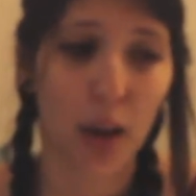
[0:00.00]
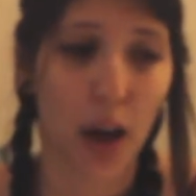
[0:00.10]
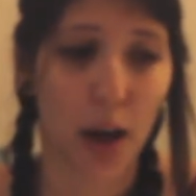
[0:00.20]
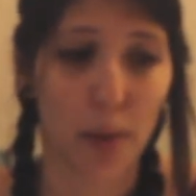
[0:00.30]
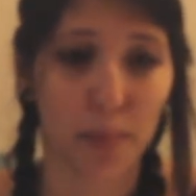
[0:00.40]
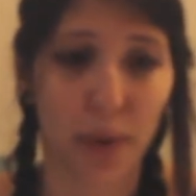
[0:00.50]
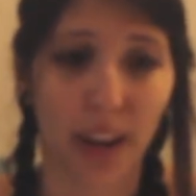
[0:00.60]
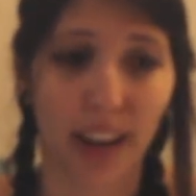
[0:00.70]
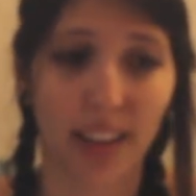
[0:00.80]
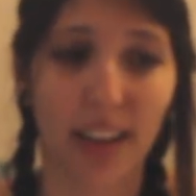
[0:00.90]

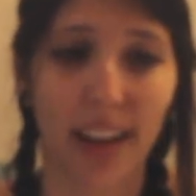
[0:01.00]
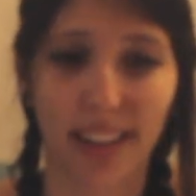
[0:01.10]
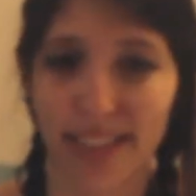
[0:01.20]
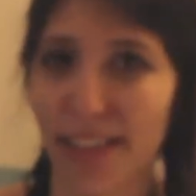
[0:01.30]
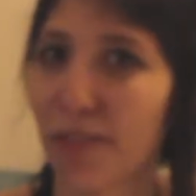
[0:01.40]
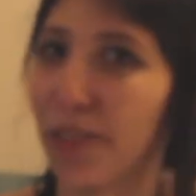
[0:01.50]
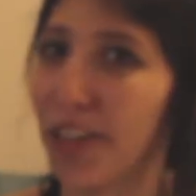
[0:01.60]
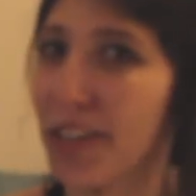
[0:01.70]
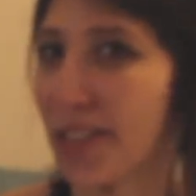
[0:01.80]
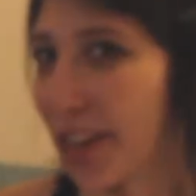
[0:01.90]
But
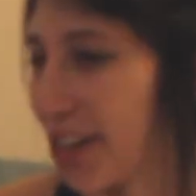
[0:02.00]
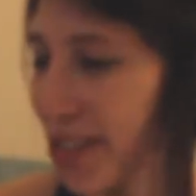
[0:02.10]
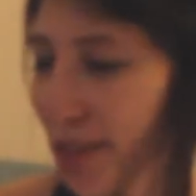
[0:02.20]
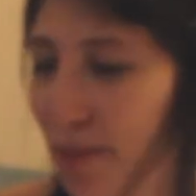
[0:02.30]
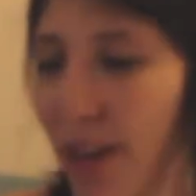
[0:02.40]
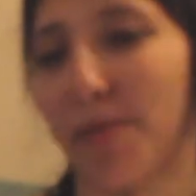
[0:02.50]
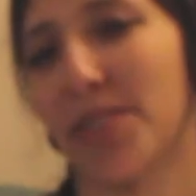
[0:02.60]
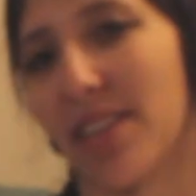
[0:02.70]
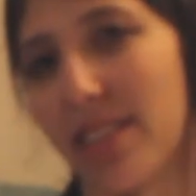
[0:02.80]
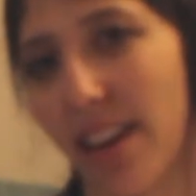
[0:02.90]
definitely discouraged
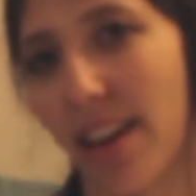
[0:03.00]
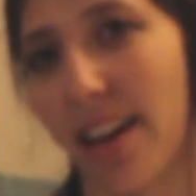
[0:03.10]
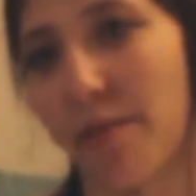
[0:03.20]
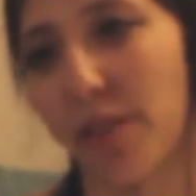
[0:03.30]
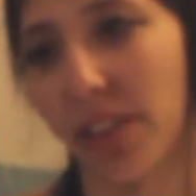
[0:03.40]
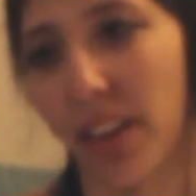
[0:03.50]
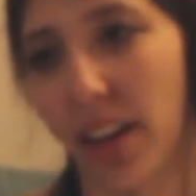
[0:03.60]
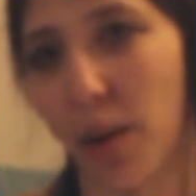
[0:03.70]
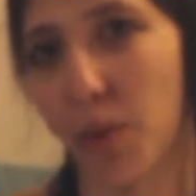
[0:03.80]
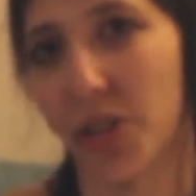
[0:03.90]
sometimes because I feel like
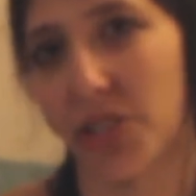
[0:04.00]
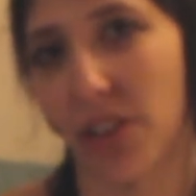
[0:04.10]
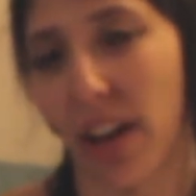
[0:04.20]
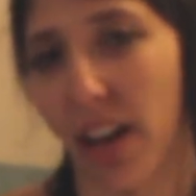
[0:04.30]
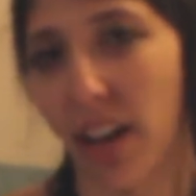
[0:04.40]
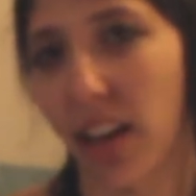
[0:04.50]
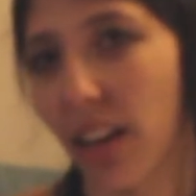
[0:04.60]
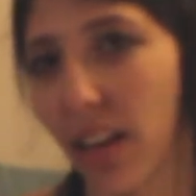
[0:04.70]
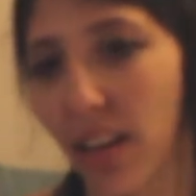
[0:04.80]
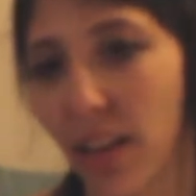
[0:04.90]
I wish
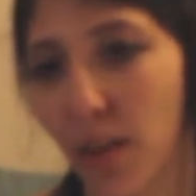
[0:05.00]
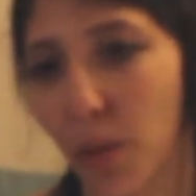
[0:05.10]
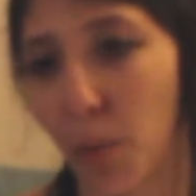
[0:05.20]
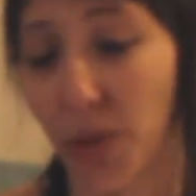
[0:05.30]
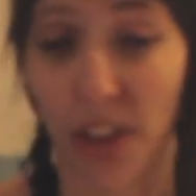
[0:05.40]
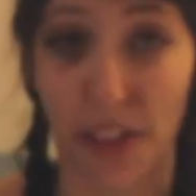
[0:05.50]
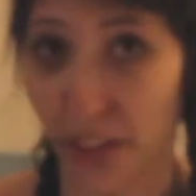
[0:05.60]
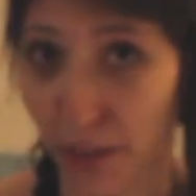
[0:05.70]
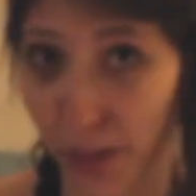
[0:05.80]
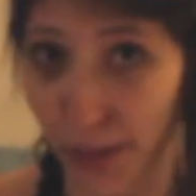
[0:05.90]
I was on
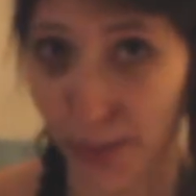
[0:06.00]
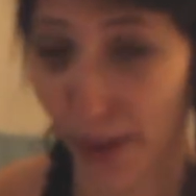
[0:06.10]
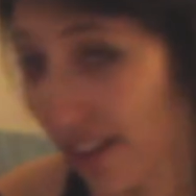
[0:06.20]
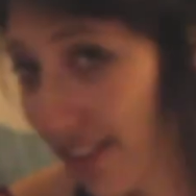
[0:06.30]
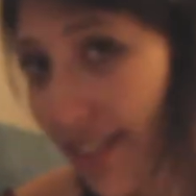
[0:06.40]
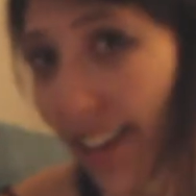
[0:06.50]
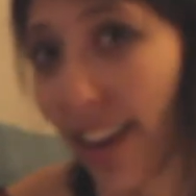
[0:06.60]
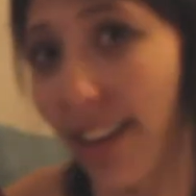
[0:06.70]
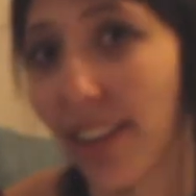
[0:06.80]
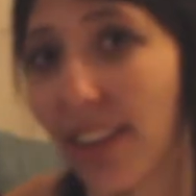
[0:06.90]
that level as well, and that
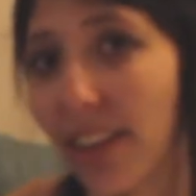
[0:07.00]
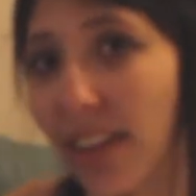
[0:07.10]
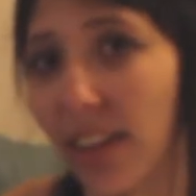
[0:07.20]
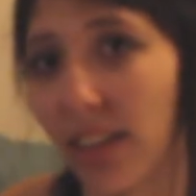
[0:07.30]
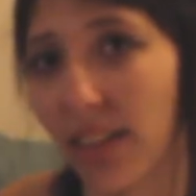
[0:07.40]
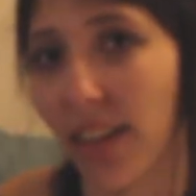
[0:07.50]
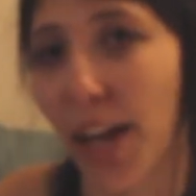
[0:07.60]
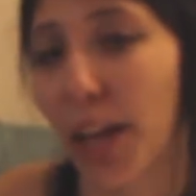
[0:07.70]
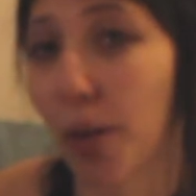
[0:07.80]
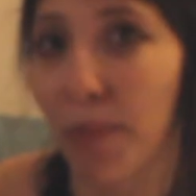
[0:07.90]
I could
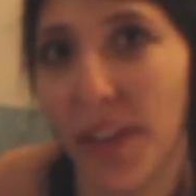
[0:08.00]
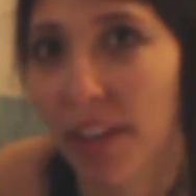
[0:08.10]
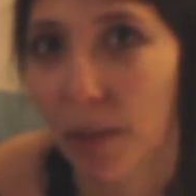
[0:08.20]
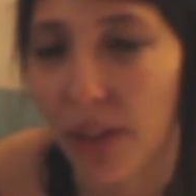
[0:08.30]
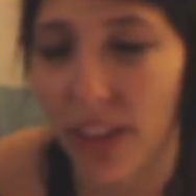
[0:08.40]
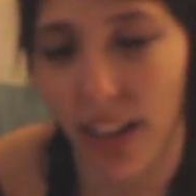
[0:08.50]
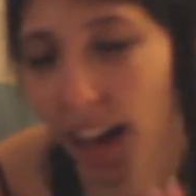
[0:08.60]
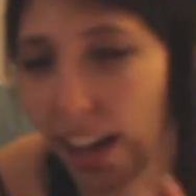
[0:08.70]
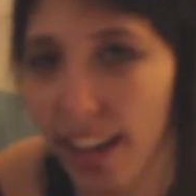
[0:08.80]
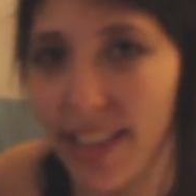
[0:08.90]
compete with the
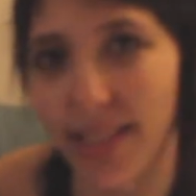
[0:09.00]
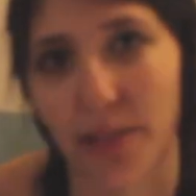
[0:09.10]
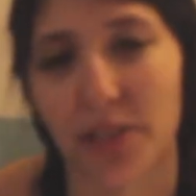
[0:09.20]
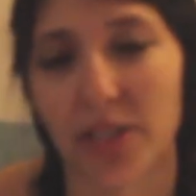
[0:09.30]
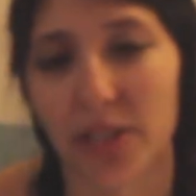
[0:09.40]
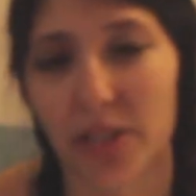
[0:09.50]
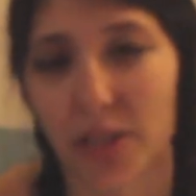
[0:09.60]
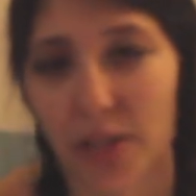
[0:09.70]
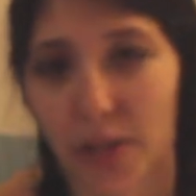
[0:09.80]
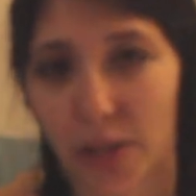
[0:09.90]
guys, so to
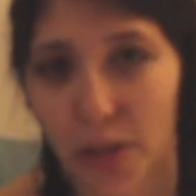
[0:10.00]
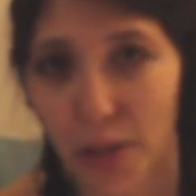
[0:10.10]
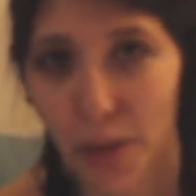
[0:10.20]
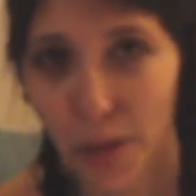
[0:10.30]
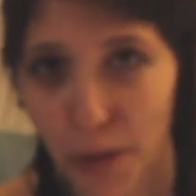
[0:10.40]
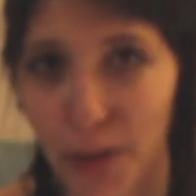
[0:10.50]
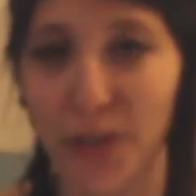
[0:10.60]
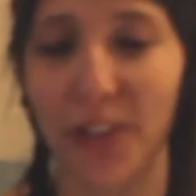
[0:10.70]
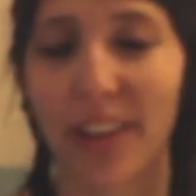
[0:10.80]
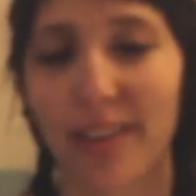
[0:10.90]
speak. I'm hopeful for the
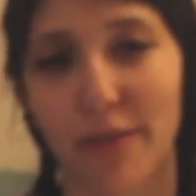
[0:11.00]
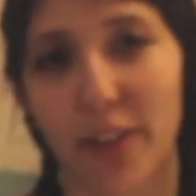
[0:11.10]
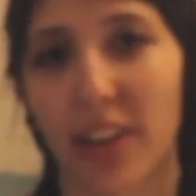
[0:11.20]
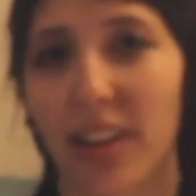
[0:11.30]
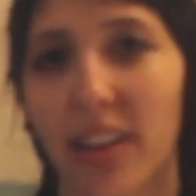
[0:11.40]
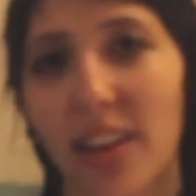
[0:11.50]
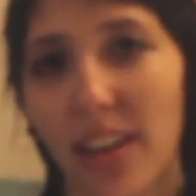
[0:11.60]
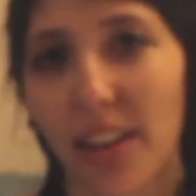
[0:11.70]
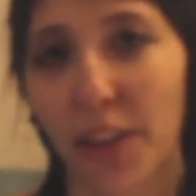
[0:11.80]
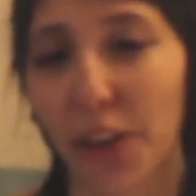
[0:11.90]
future and for
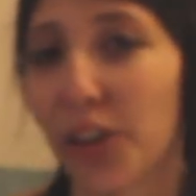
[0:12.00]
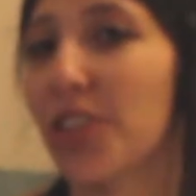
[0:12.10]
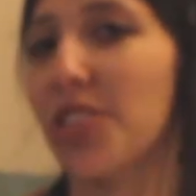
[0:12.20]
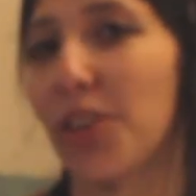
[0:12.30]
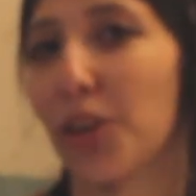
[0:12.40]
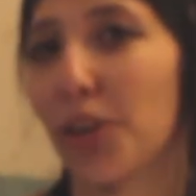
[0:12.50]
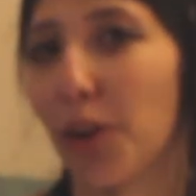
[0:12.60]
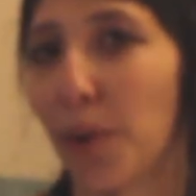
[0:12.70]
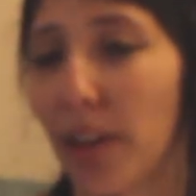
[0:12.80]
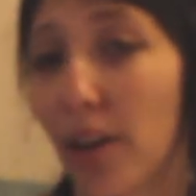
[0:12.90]
girls that are
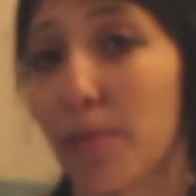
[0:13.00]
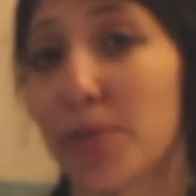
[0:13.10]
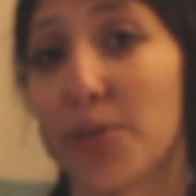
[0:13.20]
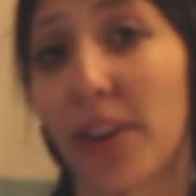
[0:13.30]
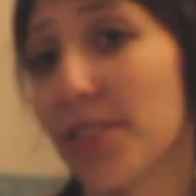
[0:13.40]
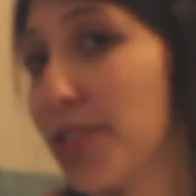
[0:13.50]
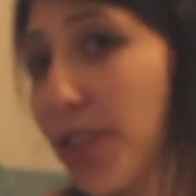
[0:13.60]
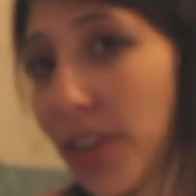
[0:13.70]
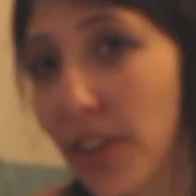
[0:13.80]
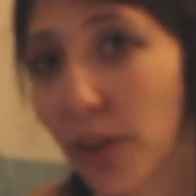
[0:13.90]
growing up to
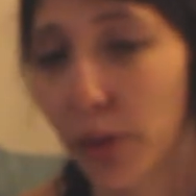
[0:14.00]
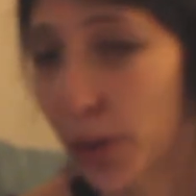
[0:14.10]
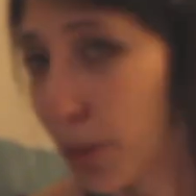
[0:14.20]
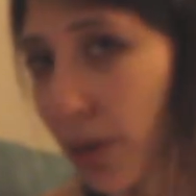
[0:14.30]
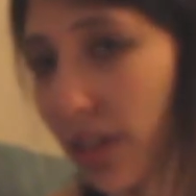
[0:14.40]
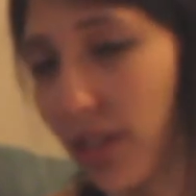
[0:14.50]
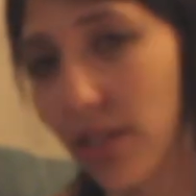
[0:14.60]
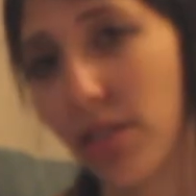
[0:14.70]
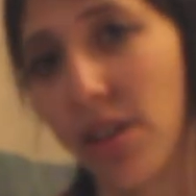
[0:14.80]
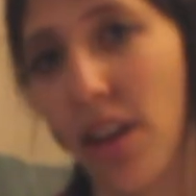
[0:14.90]
enter the career
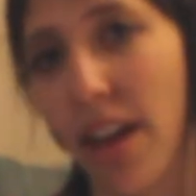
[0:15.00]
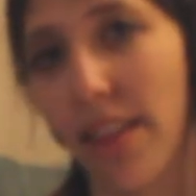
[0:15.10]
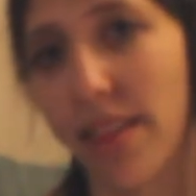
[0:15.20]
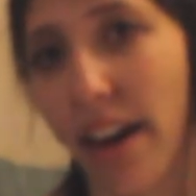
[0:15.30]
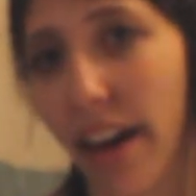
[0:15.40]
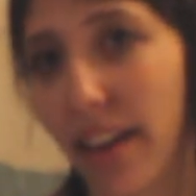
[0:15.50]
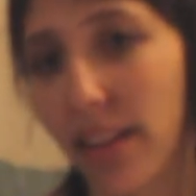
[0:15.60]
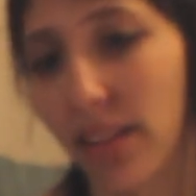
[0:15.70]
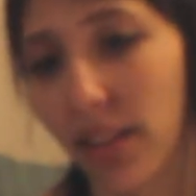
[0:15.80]
world that,